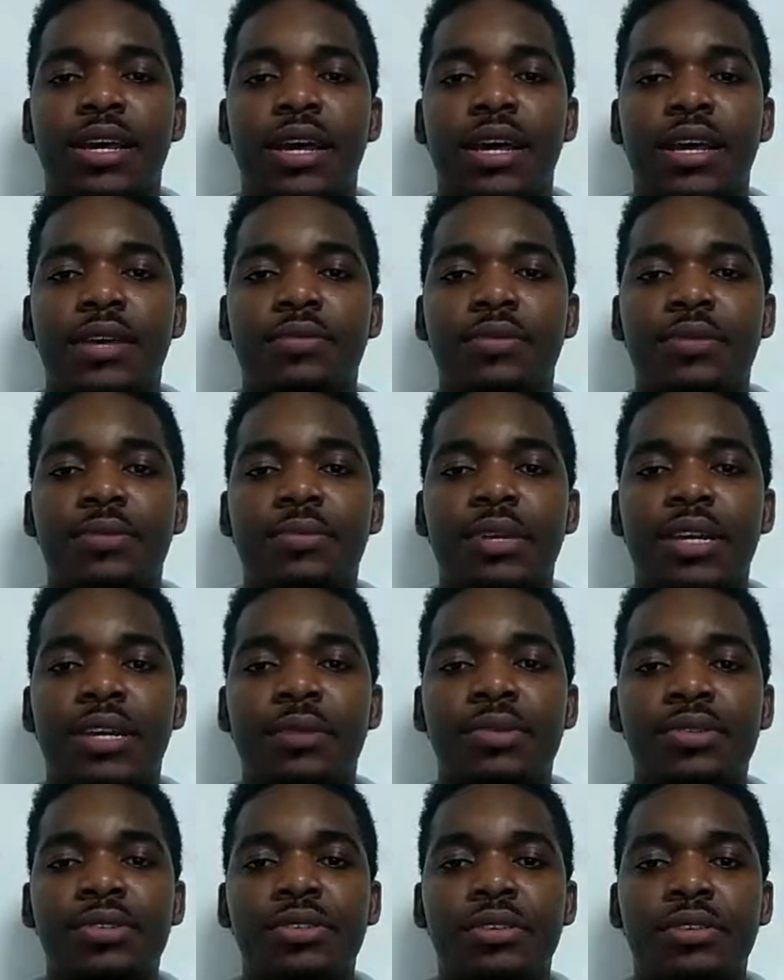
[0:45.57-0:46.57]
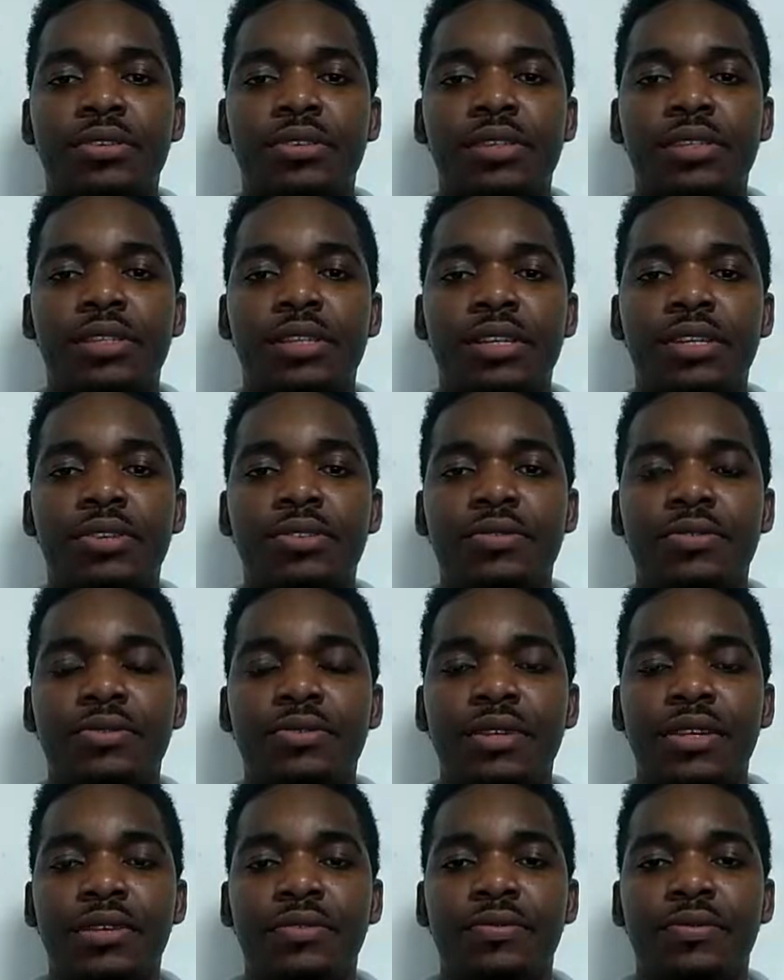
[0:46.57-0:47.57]
I will be able to
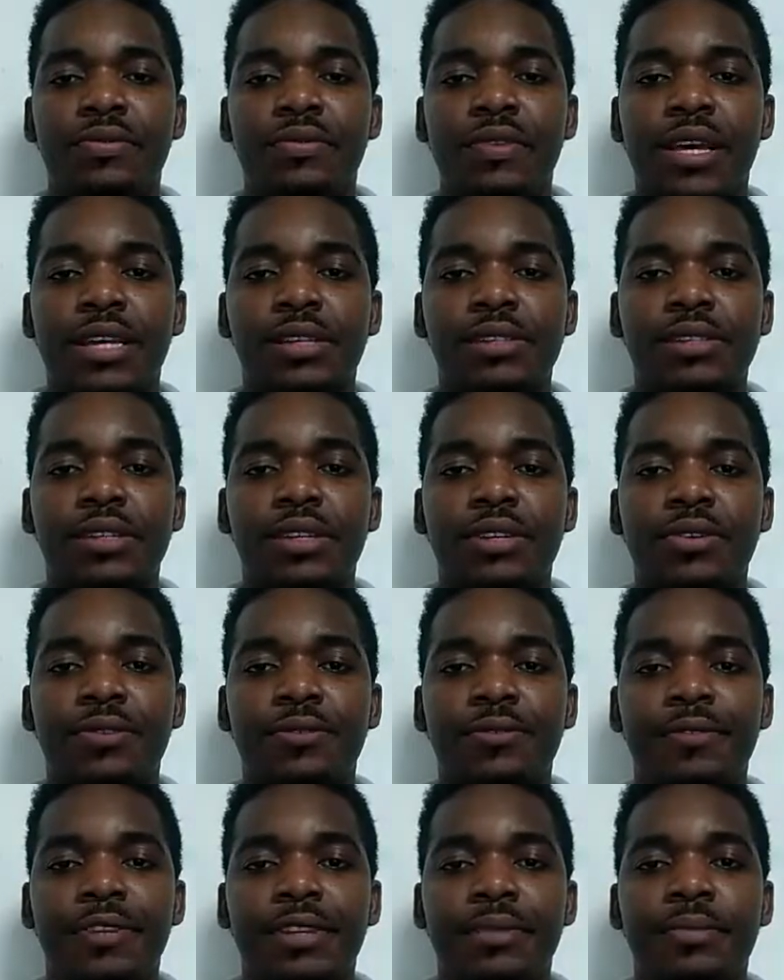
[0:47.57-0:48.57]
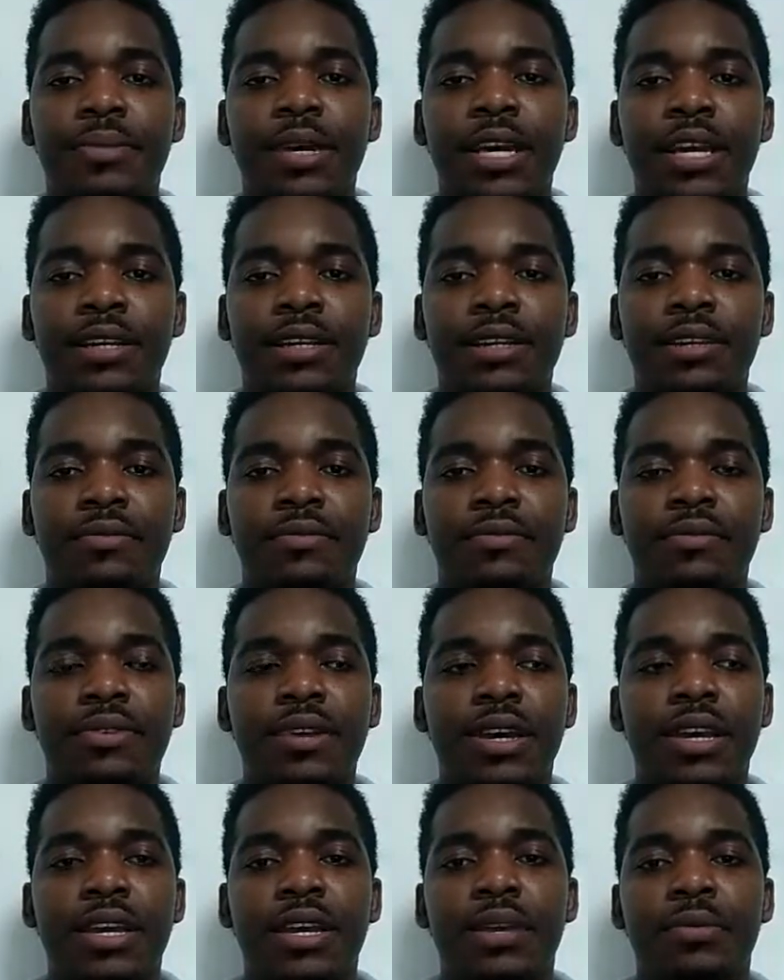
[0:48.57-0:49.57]
continue if I see your feedback. If
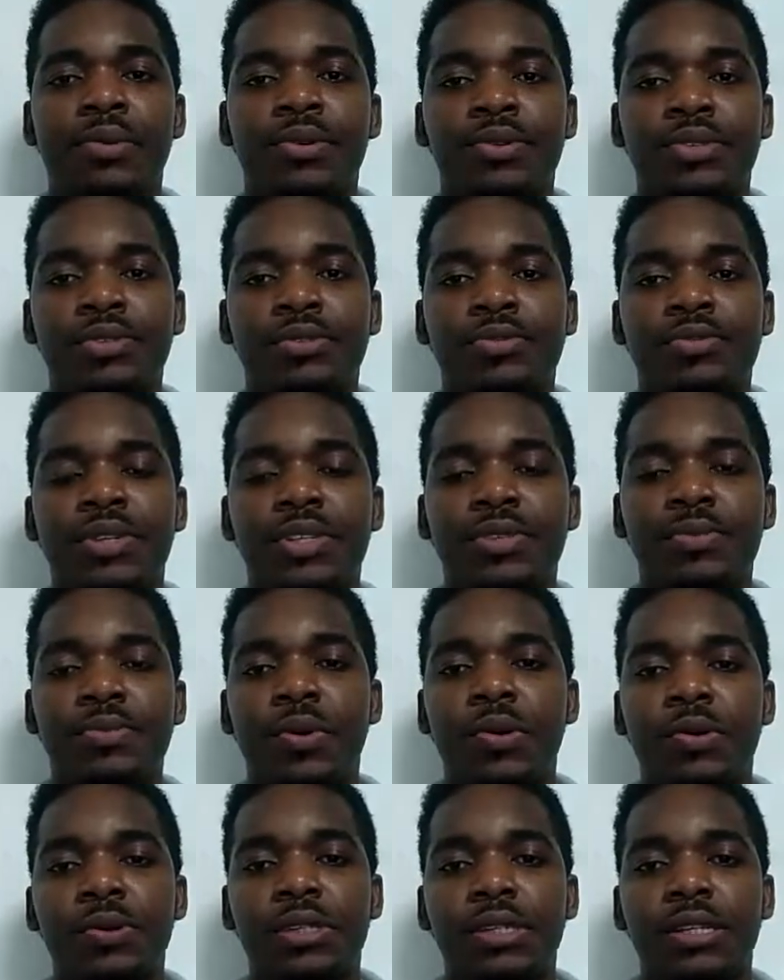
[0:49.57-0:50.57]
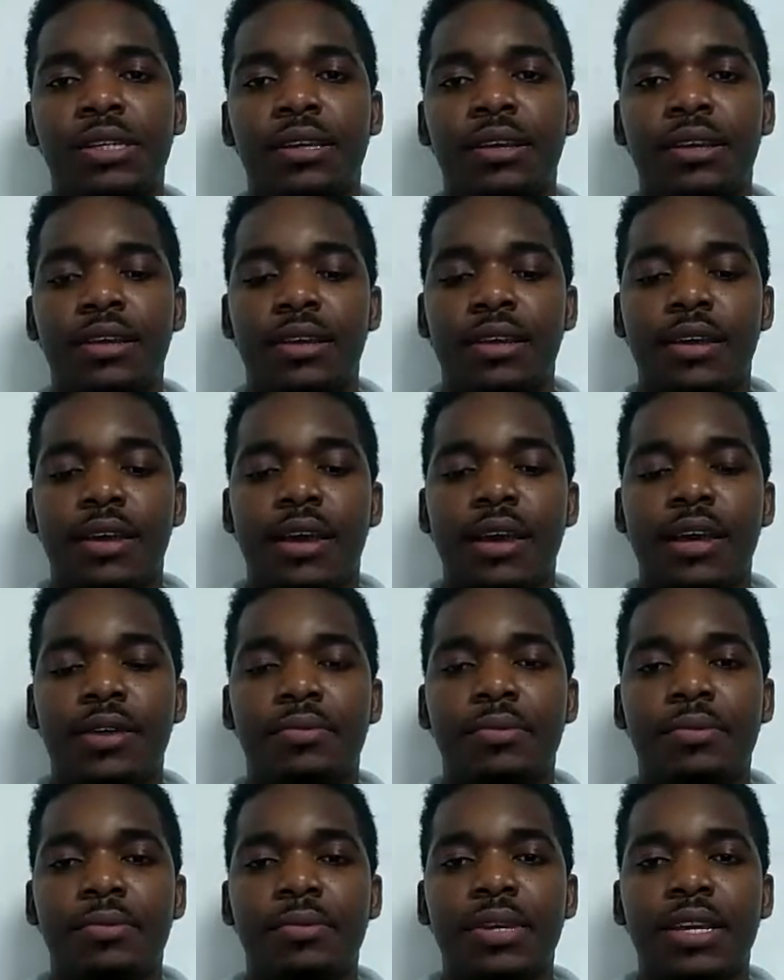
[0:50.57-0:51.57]
you are able to respond, I
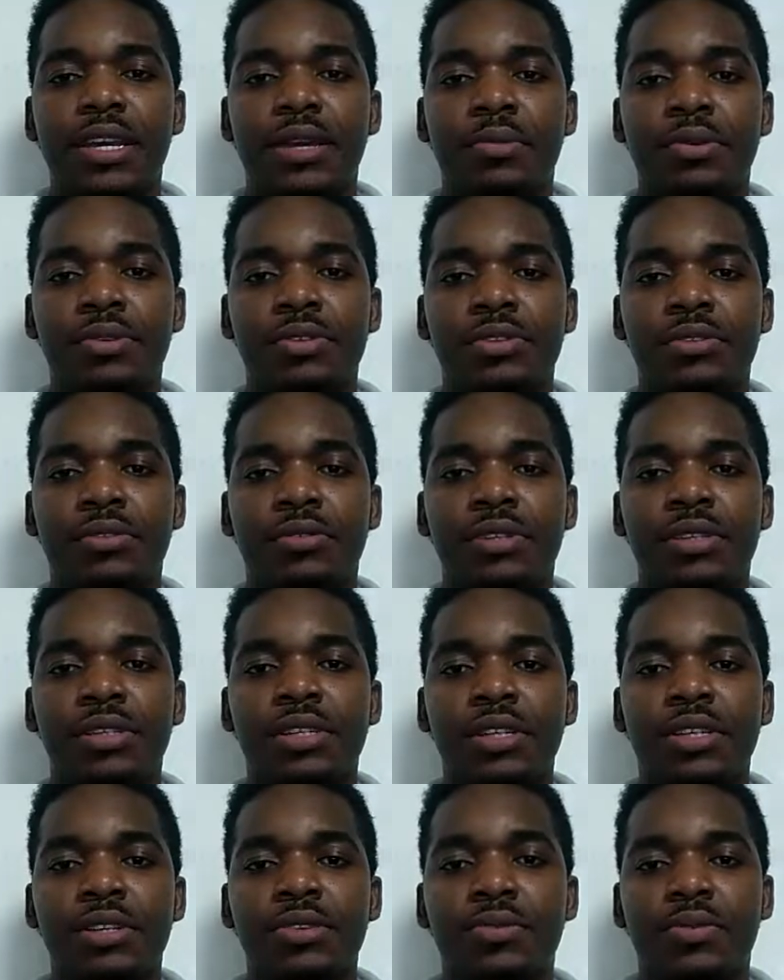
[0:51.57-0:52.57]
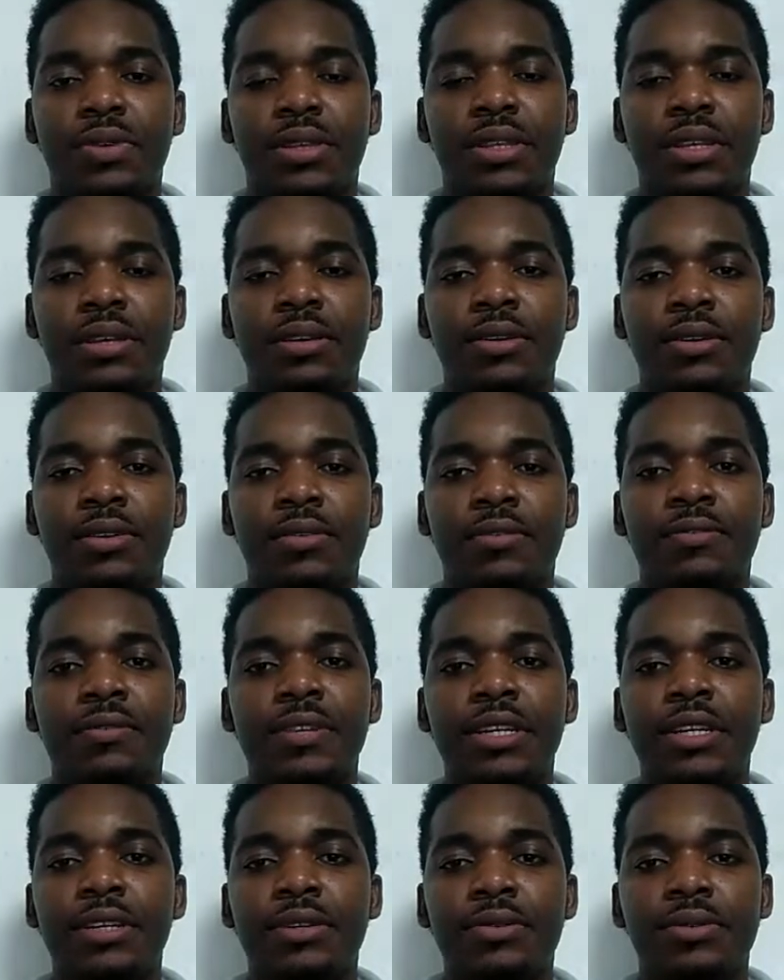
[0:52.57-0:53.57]
will be able to continue with a lot of
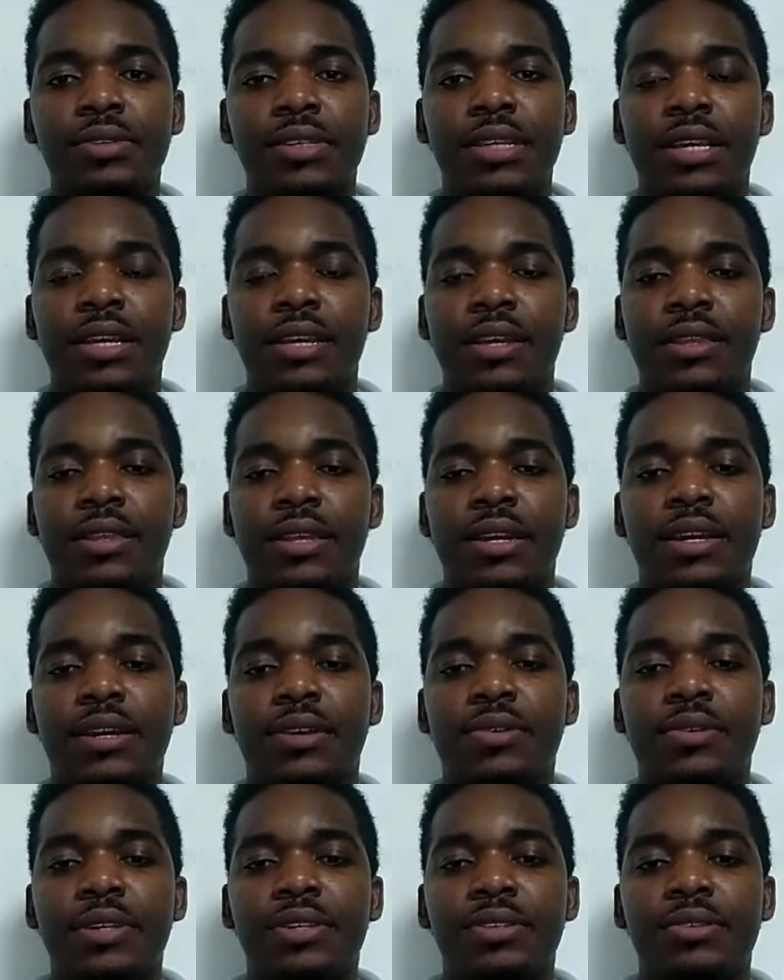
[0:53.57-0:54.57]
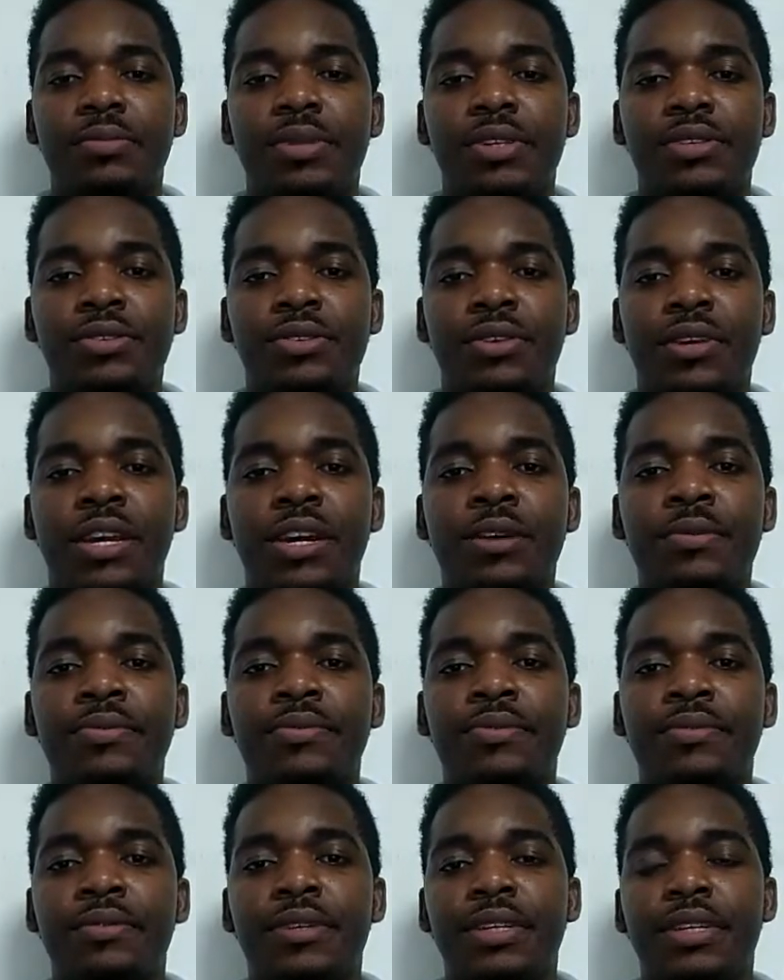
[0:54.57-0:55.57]
videos that are going to be so
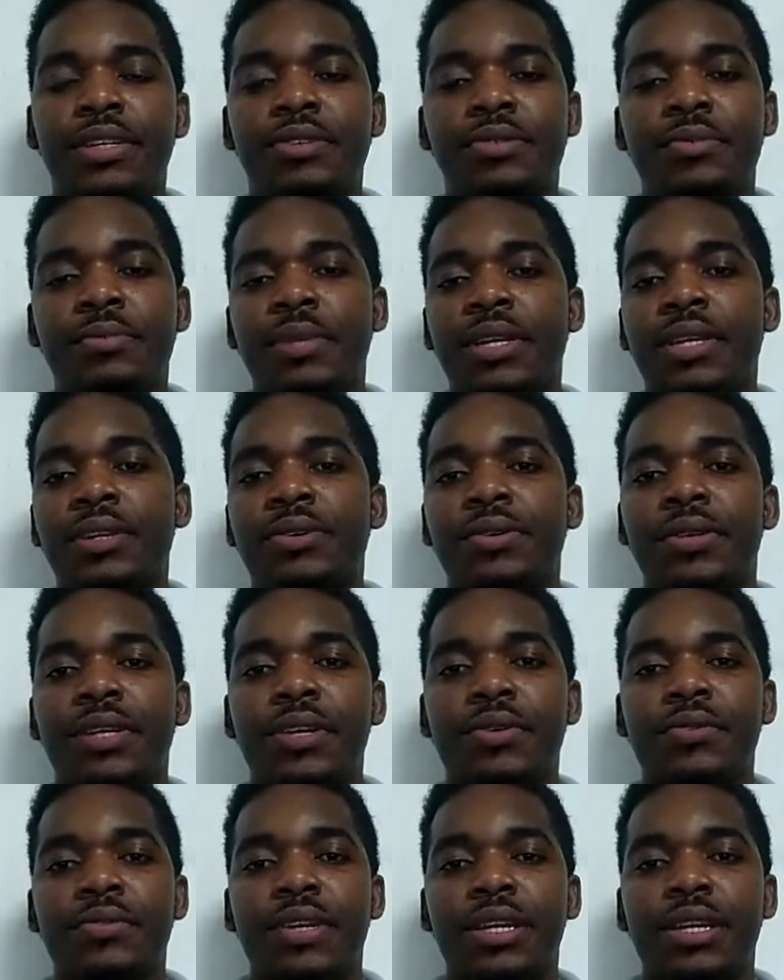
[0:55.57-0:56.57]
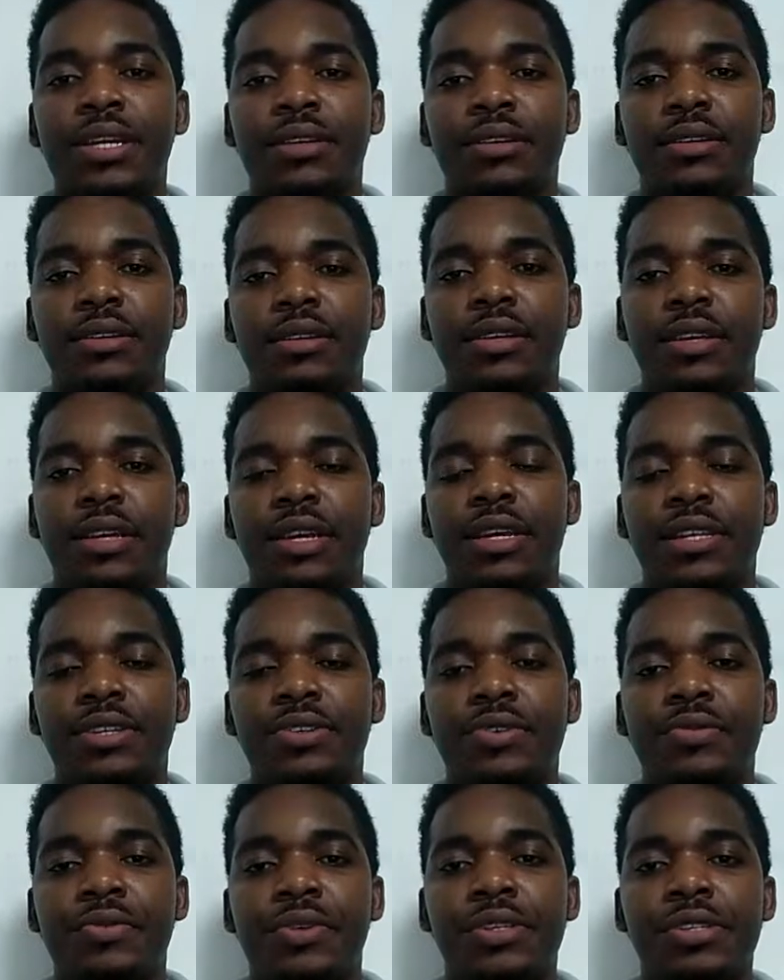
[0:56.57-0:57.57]
helpful in your medical career and
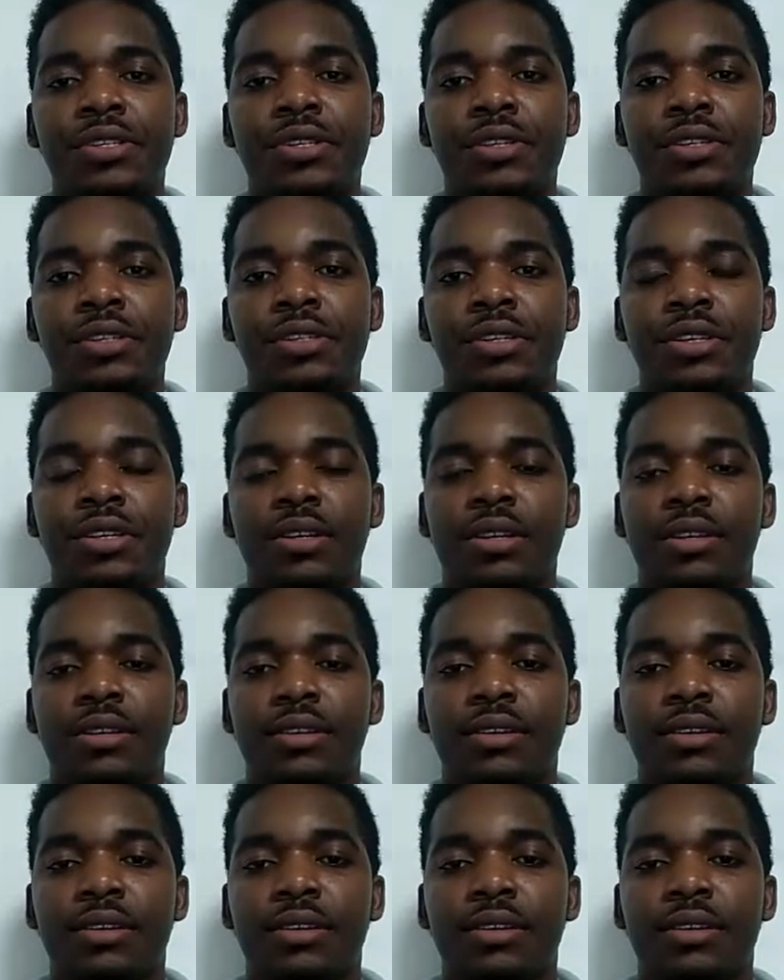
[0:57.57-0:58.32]
your research.